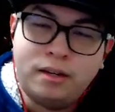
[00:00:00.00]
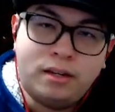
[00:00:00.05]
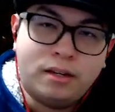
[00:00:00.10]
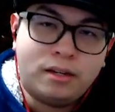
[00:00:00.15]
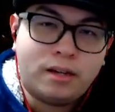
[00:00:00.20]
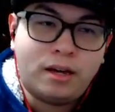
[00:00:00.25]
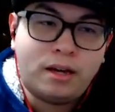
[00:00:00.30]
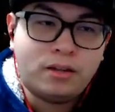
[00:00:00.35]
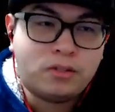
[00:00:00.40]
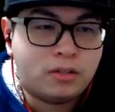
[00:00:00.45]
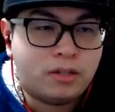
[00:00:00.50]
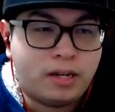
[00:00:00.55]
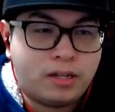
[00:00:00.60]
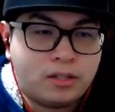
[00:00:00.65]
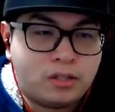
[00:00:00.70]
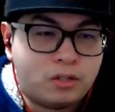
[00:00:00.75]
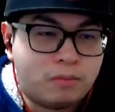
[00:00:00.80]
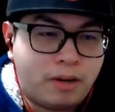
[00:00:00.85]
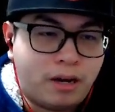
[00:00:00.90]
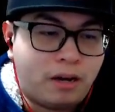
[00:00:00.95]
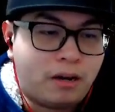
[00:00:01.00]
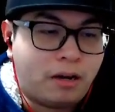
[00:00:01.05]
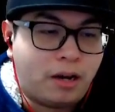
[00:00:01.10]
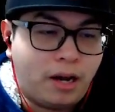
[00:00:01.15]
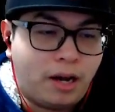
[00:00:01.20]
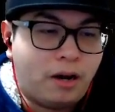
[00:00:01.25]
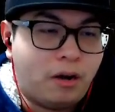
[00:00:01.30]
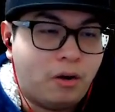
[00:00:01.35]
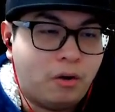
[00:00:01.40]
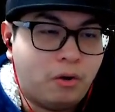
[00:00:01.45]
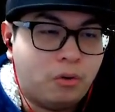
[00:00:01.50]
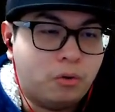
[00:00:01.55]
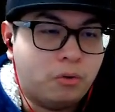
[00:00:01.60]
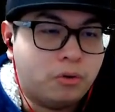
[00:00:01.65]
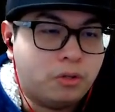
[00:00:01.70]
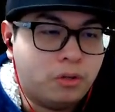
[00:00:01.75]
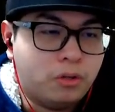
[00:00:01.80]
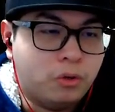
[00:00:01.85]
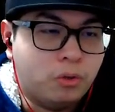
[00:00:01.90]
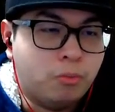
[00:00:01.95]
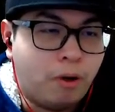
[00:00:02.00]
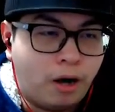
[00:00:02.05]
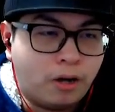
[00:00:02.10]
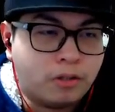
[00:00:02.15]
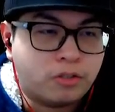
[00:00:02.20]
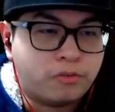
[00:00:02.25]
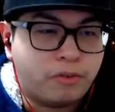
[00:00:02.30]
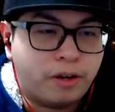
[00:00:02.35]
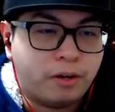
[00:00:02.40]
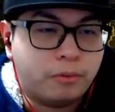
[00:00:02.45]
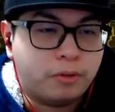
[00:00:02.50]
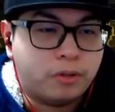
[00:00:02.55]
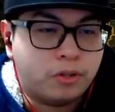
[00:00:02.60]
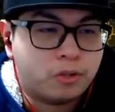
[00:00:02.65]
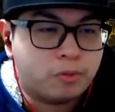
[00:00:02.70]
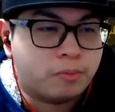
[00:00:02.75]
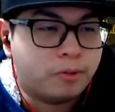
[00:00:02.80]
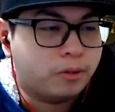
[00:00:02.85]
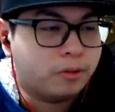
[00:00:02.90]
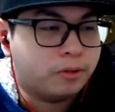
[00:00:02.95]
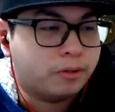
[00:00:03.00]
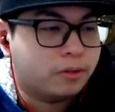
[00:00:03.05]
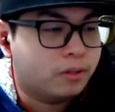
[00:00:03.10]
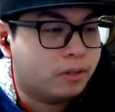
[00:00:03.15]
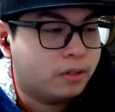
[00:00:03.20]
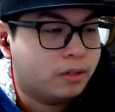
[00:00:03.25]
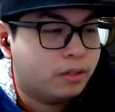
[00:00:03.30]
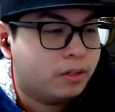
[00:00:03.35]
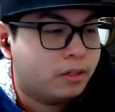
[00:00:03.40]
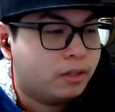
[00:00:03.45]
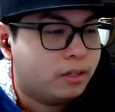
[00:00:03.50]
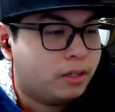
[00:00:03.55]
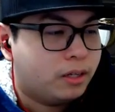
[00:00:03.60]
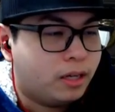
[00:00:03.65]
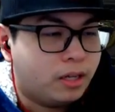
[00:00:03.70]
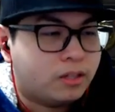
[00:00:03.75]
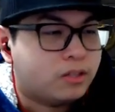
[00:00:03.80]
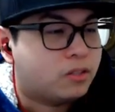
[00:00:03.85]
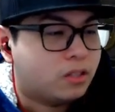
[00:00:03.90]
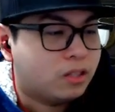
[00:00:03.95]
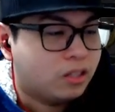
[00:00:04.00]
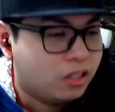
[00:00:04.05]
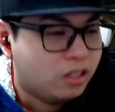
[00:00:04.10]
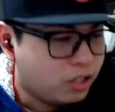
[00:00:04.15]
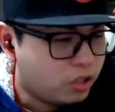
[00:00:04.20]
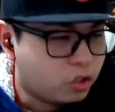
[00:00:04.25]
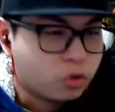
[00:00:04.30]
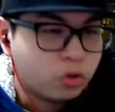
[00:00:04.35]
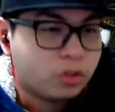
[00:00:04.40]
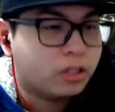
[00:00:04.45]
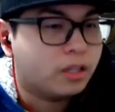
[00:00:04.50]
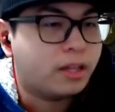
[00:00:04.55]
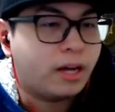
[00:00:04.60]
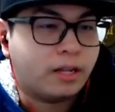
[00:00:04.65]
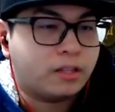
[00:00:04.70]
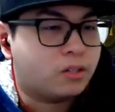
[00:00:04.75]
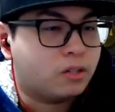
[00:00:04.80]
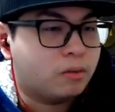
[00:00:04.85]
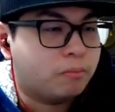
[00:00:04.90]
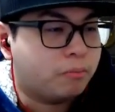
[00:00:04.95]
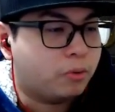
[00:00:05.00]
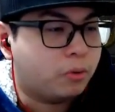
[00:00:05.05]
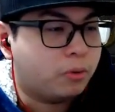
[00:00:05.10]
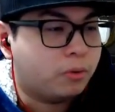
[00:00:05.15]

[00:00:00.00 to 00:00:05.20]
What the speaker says: Okay, so that's about how you boss fight with this build. It's literally that simple.